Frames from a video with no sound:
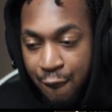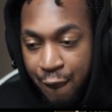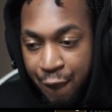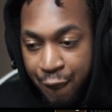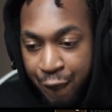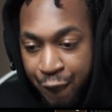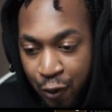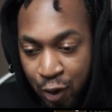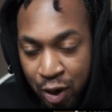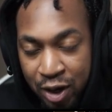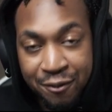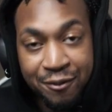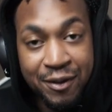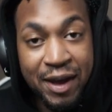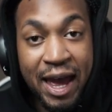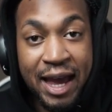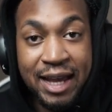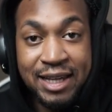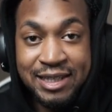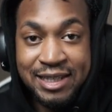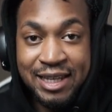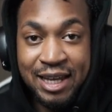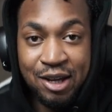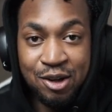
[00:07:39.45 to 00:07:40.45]
for the
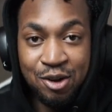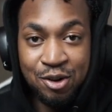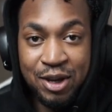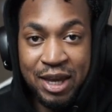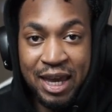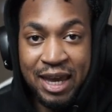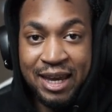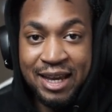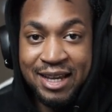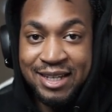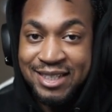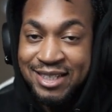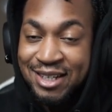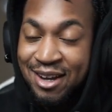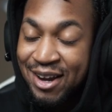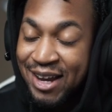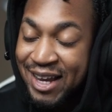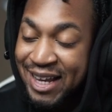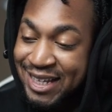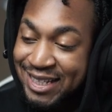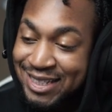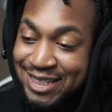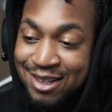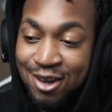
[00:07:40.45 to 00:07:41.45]
Vaznik, okay, because there
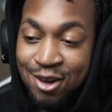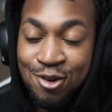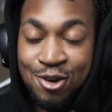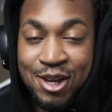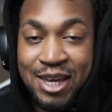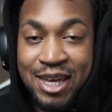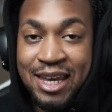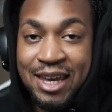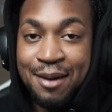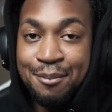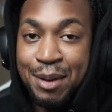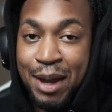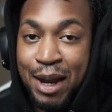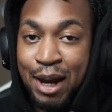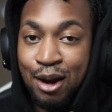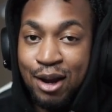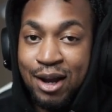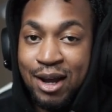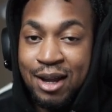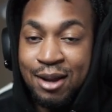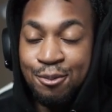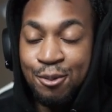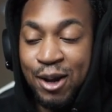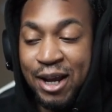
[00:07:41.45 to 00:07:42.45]
is low-key a better gun.